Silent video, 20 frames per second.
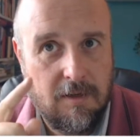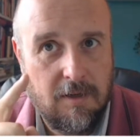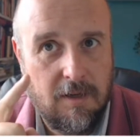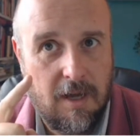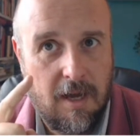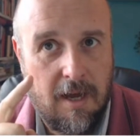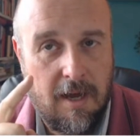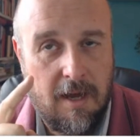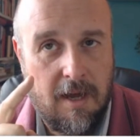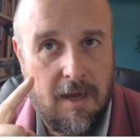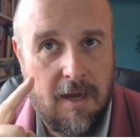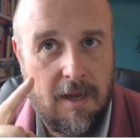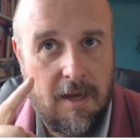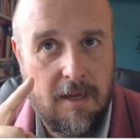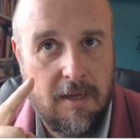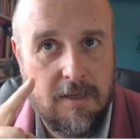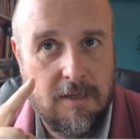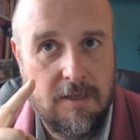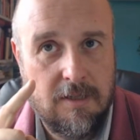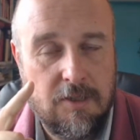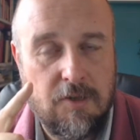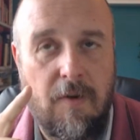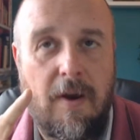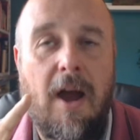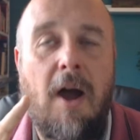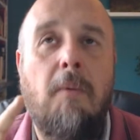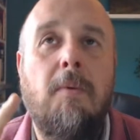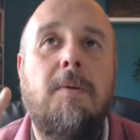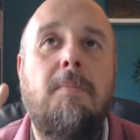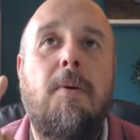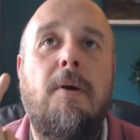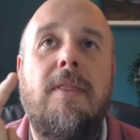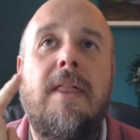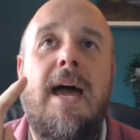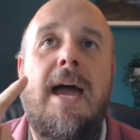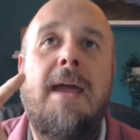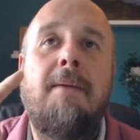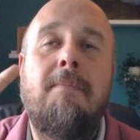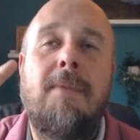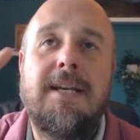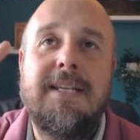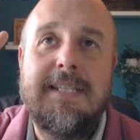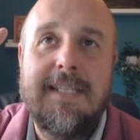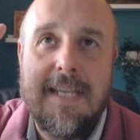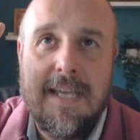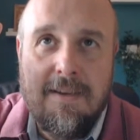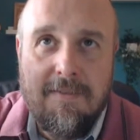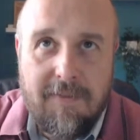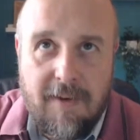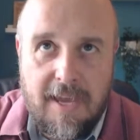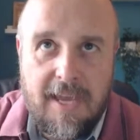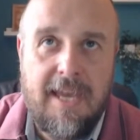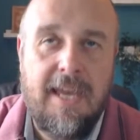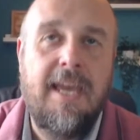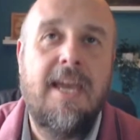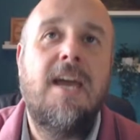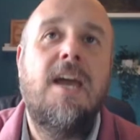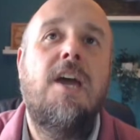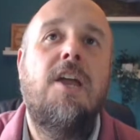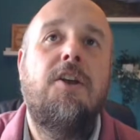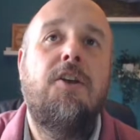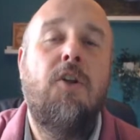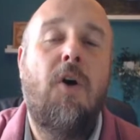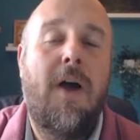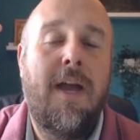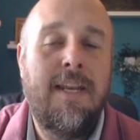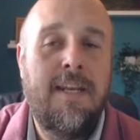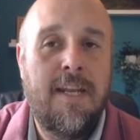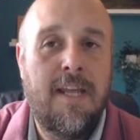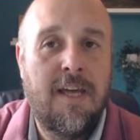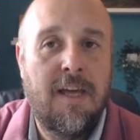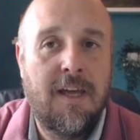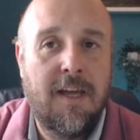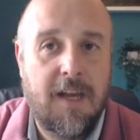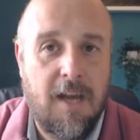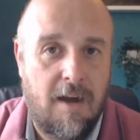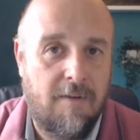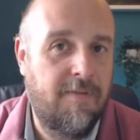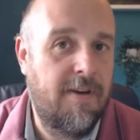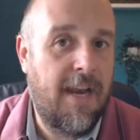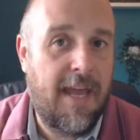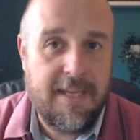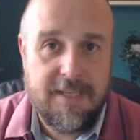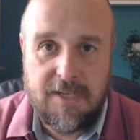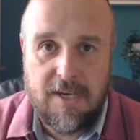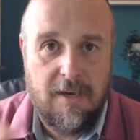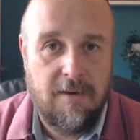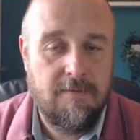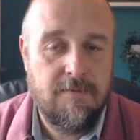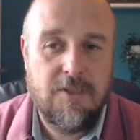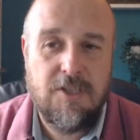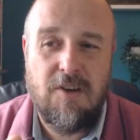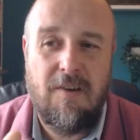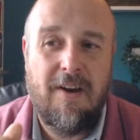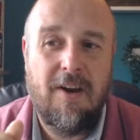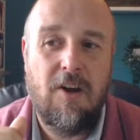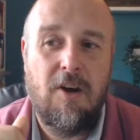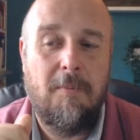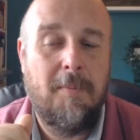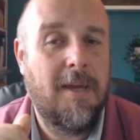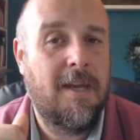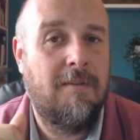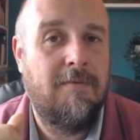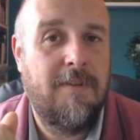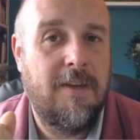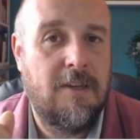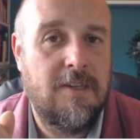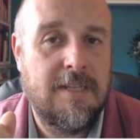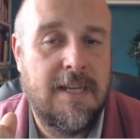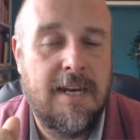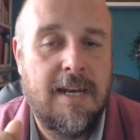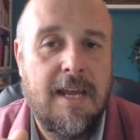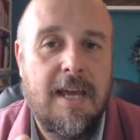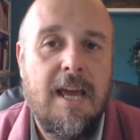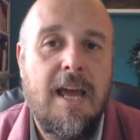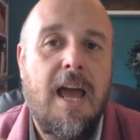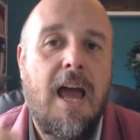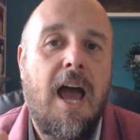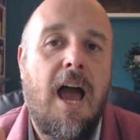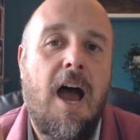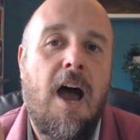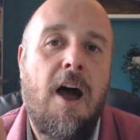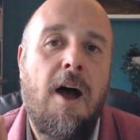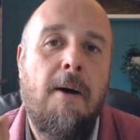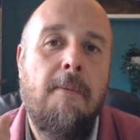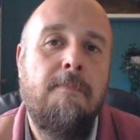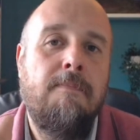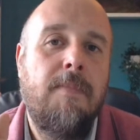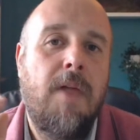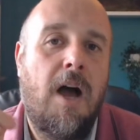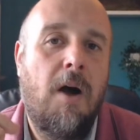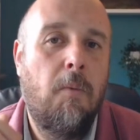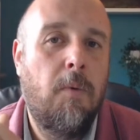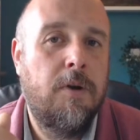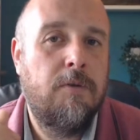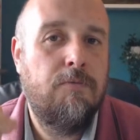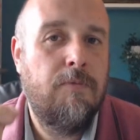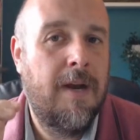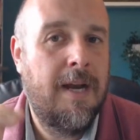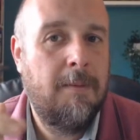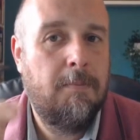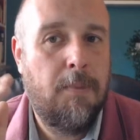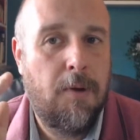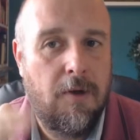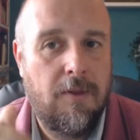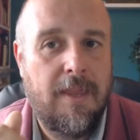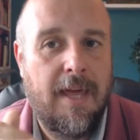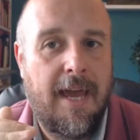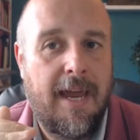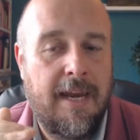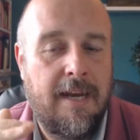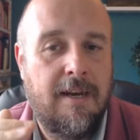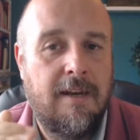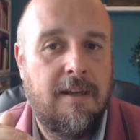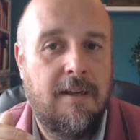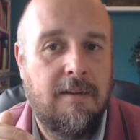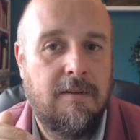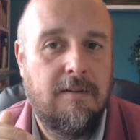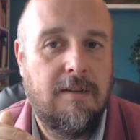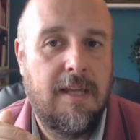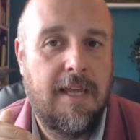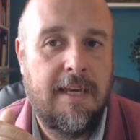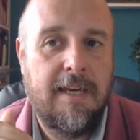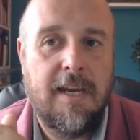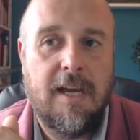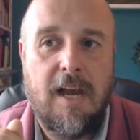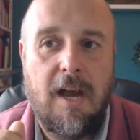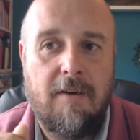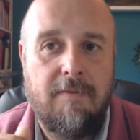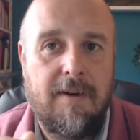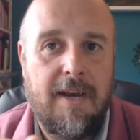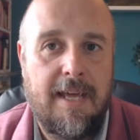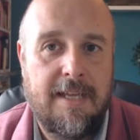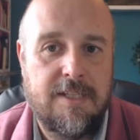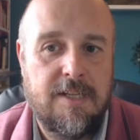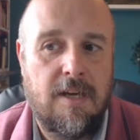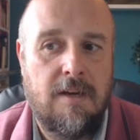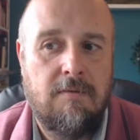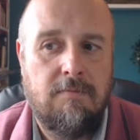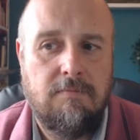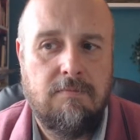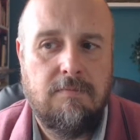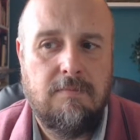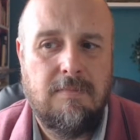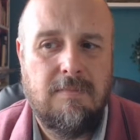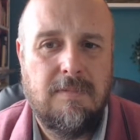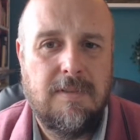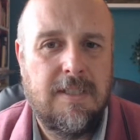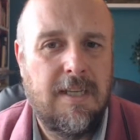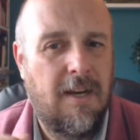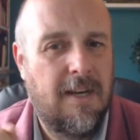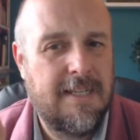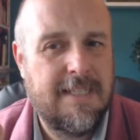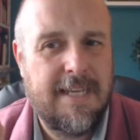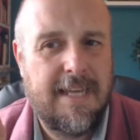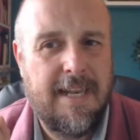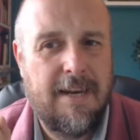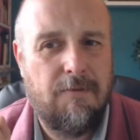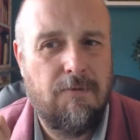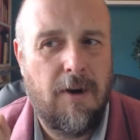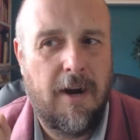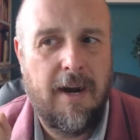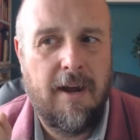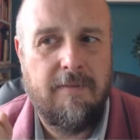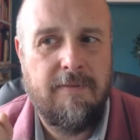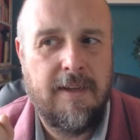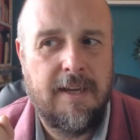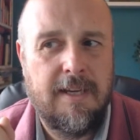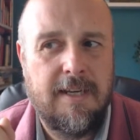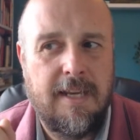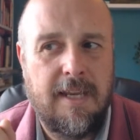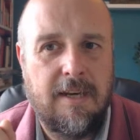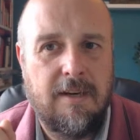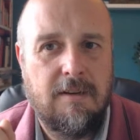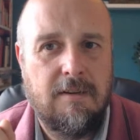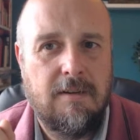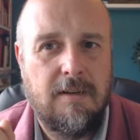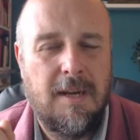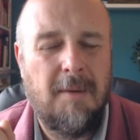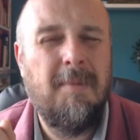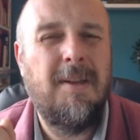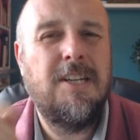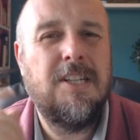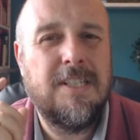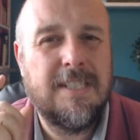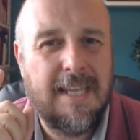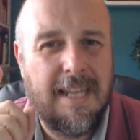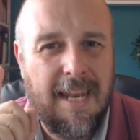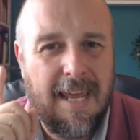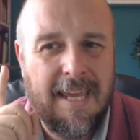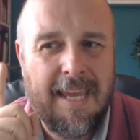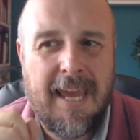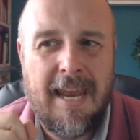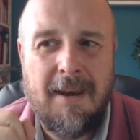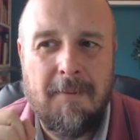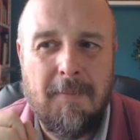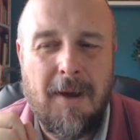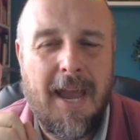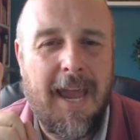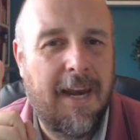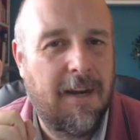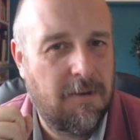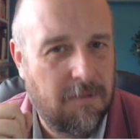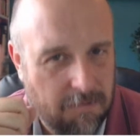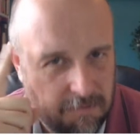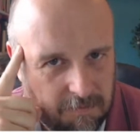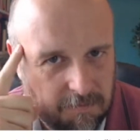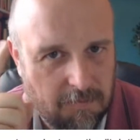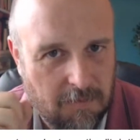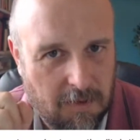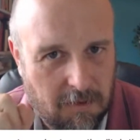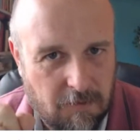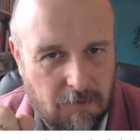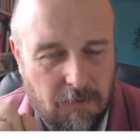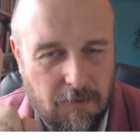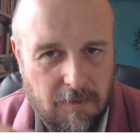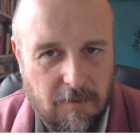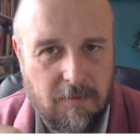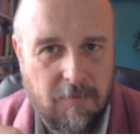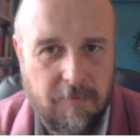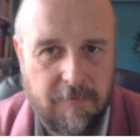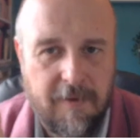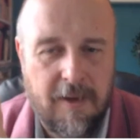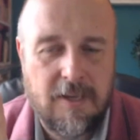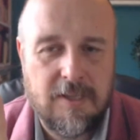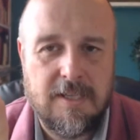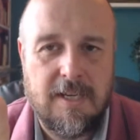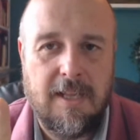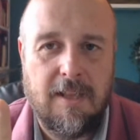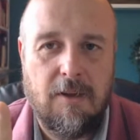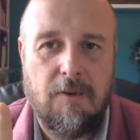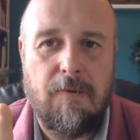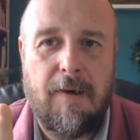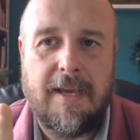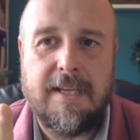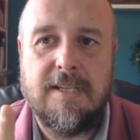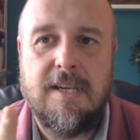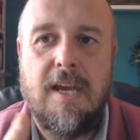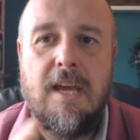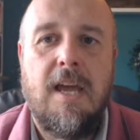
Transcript: I would put that in my CV, not in the cover letter. So I got a bit confused then. I wouldn't really put that in the cover letter. Did I say that right? I think I did. Let me just say that again in my head. The firstly correct.